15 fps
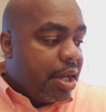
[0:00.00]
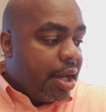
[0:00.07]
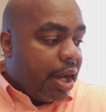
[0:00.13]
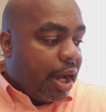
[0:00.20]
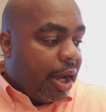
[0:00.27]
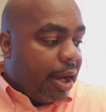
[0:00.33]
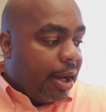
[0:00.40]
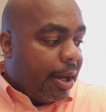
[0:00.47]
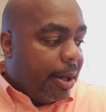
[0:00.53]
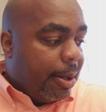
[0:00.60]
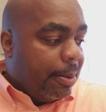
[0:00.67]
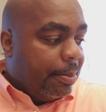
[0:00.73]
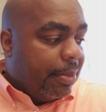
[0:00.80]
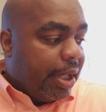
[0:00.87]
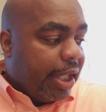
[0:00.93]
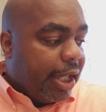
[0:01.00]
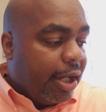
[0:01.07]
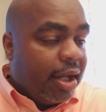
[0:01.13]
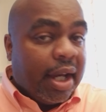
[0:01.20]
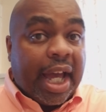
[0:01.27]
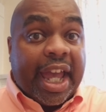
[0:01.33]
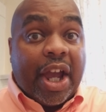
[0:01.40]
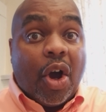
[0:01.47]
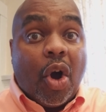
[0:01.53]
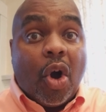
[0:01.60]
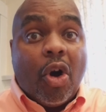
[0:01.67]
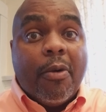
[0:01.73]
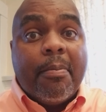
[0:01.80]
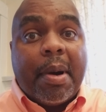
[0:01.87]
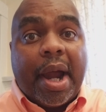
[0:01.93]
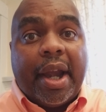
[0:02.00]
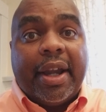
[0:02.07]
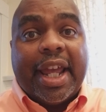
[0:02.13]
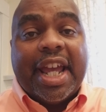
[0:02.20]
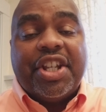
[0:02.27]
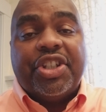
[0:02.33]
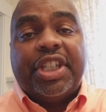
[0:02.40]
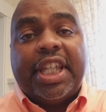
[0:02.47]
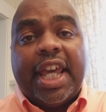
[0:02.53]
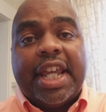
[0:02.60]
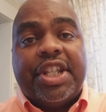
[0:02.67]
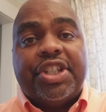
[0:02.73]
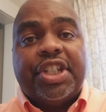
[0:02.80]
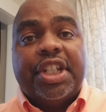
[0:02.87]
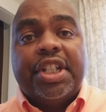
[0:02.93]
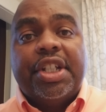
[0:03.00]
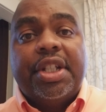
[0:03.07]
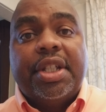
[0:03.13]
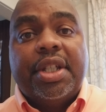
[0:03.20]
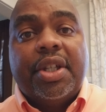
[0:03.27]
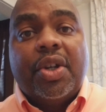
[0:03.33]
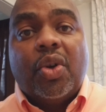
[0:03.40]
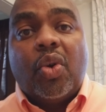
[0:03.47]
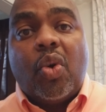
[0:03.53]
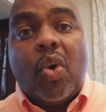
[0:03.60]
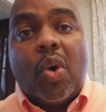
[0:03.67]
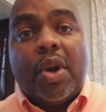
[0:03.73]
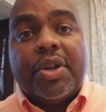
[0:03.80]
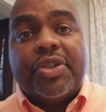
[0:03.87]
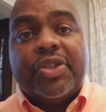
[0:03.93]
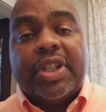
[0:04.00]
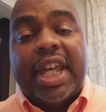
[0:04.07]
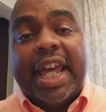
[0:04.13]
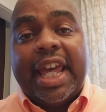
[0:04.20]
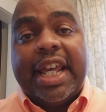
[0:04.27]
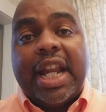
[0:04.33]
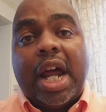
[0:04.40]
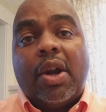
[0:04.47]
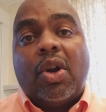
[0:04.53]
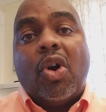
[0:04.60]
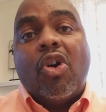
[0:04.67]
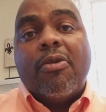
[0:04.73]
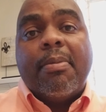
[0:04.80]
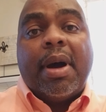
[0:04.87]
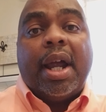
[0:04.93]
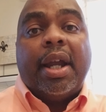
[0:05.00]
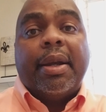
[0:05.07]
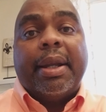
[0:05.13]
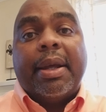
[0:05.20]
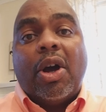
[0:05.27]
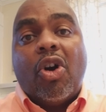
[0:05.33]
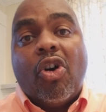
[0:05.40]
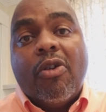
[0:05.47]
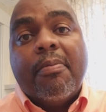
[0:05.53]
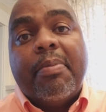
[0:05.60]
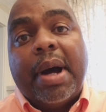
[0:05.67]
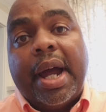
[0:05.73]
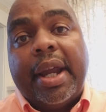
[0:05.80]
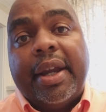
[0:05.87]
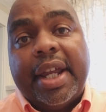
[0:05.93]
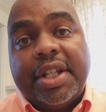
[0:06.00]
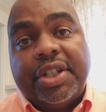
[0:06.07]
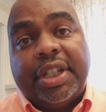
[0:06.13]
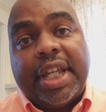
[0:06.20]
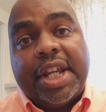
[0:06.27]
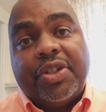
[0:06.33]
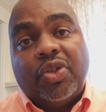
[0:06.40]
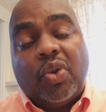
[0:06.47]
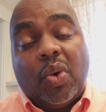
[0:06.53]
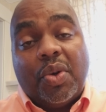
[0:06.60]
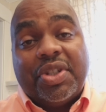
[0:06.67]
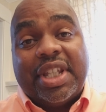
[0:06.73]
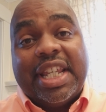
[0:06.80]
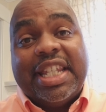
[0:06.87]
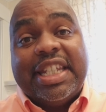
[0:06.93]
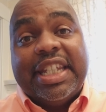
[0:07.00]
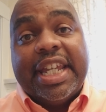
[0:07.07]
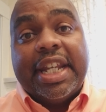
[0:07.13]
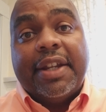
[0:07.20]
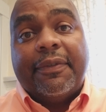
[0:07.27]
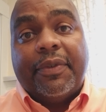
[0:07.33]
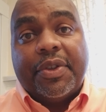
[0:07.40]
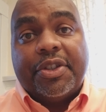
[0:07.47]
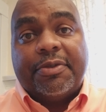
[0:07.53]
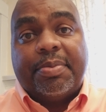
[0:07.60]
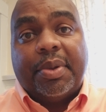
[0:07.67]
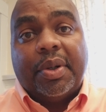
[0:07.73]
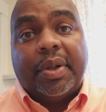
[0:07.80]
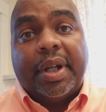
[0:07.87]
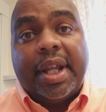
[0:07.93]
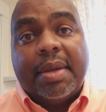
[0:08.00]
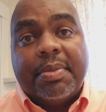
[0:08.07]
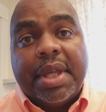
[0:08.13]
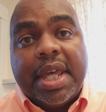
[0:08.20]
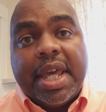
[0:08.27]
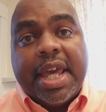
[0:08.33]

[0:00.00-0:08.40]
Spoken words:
A homebuyer education course, an 8-hour home buyer education course is needed for this program.